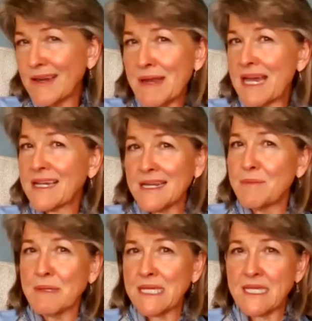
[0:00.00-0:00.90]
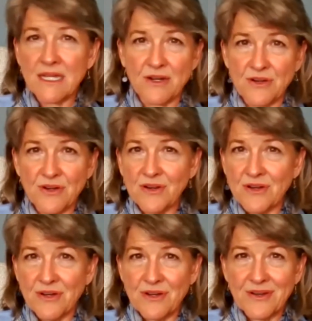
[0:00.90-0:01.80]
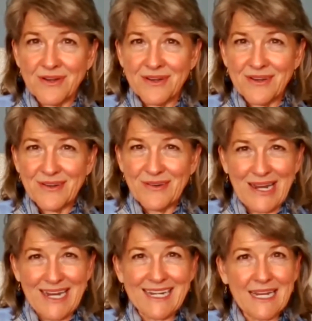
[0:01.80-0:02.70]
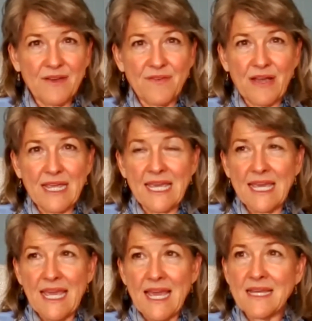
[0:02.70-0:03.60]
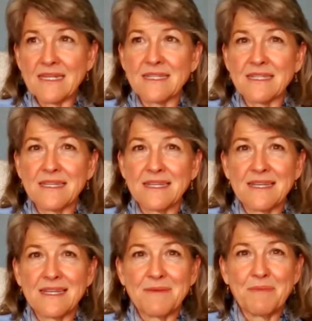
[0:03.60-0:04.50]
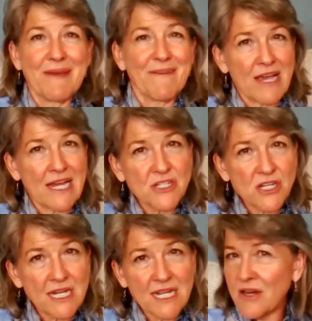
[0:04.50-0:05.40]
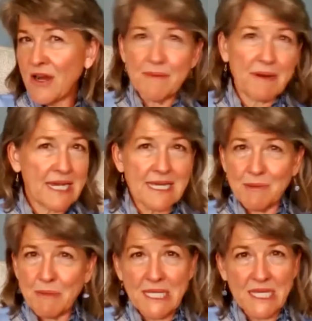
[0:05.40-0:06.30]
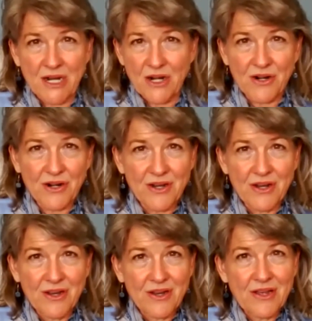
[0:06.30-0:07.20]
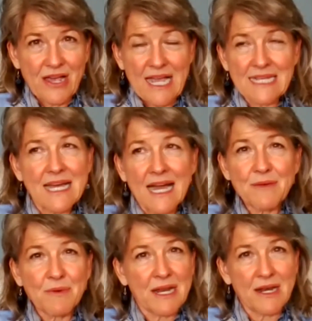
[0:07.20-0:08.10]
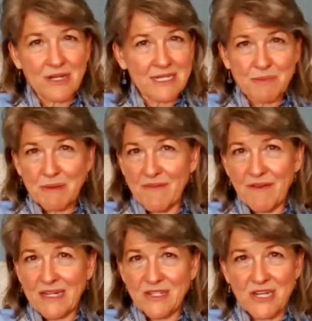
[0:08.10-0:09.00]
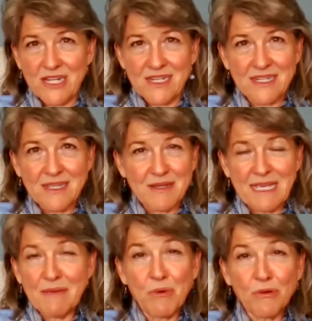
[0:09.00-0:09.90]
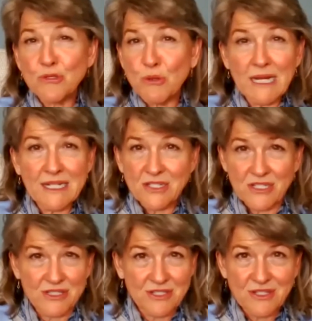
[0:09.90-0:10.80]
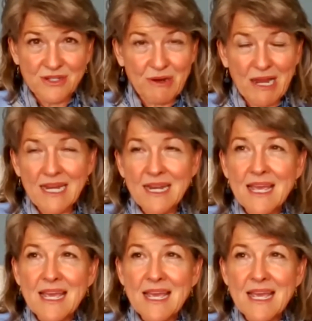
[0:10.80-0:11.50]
I'm not going to be here. Right? If I can't be affectionate here, I'm not going to be here. I die when I don't get to be affectionate in both directions, right?